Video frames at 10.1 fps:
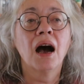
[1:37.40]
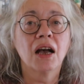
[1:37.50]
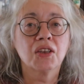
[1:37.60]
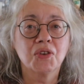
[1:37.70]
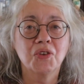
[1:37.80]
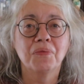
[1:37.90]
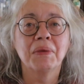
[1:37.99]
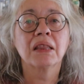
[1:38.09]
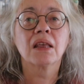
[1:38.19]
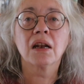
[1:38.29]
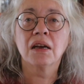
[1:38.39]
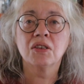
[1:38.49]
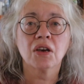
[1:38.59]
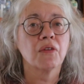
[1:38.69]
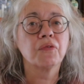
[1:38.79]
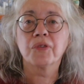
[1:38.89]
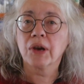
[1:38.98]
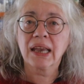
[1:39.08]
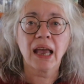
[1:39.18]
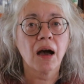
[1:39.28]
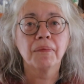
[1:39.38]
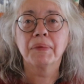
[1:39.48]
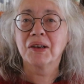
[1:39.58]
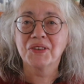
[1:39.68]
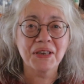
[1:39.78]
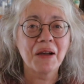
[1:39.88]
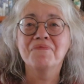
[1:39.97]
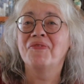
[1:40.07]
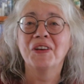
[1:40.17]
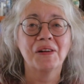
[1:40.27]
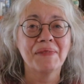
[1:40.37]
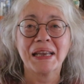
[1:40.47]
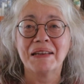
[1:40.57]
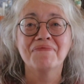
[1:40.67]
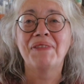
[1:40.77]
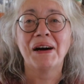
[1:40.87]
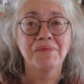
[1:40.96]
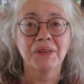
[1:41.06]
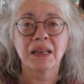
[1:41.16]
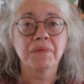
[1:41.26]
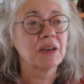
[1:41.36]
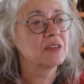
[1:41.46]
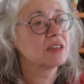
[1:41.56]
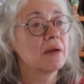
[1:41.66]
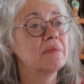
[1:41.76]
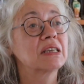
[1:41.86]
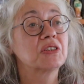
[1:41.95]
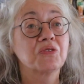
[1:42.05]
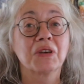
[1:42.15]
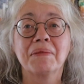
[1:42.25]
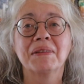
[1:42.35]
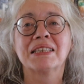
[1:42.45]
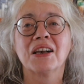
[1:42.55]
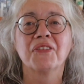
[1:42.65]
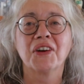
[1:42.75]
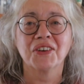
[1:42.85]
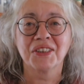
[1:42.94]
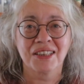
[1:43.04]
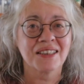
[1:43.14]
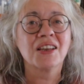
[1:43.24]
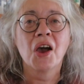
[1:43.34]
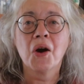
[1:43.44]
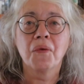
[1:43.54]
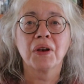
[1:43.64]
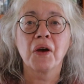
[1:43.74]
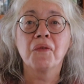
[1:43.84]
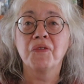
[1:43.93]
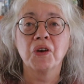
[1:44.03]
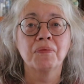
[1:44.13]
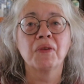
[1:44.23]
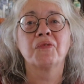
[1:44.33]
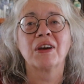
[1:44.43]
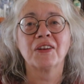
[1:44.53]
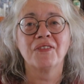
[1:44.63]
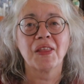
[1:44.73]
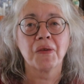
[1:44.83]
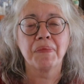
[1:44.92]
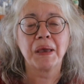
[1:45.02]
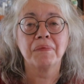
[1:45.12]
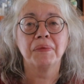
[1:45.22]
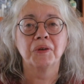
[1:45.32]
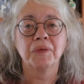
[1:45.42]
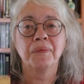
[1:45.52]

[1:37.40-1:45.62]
assuming that I don't freak out because I'm filming in public, because I'm extremely self-conscious when I film in front of other people.